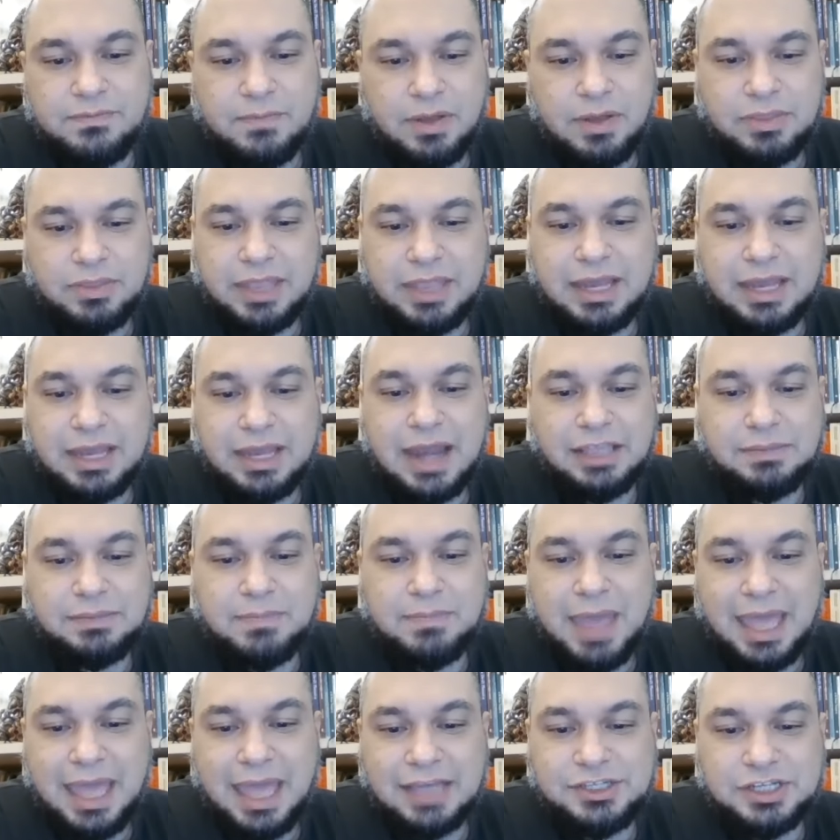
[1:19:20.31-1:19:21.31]
Monday
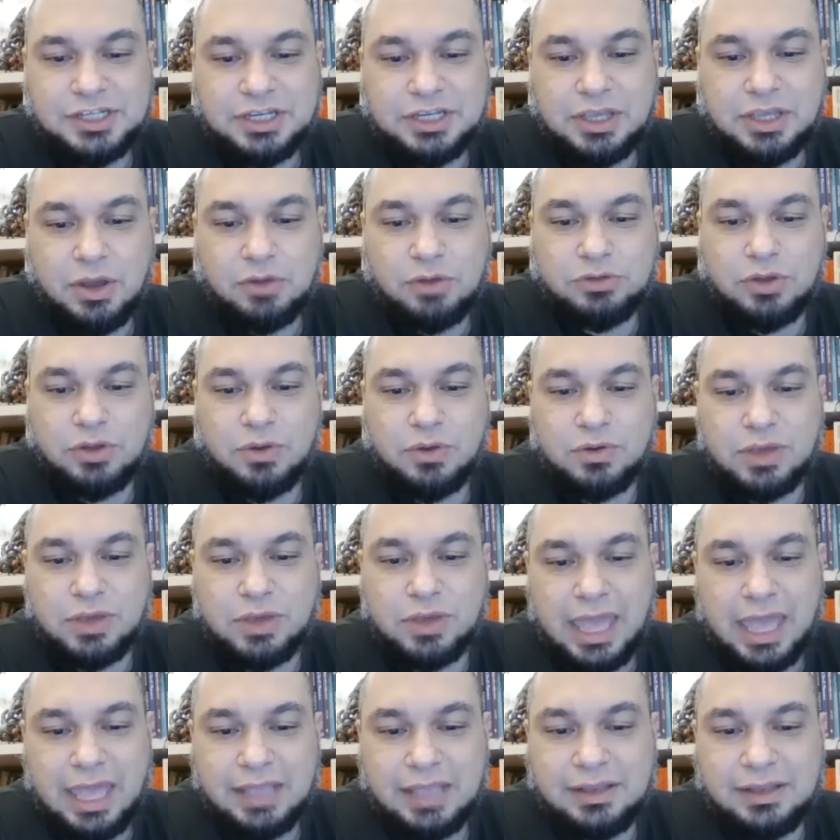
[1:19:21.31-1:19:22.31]
Night Magic, OTO
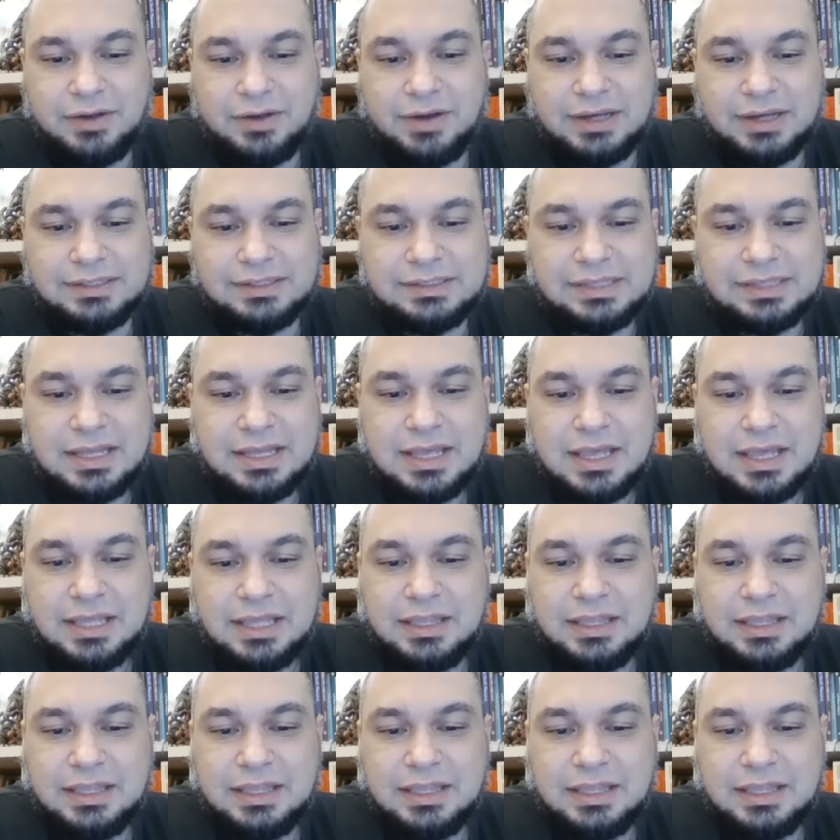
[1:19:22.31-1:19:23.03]
gatherings,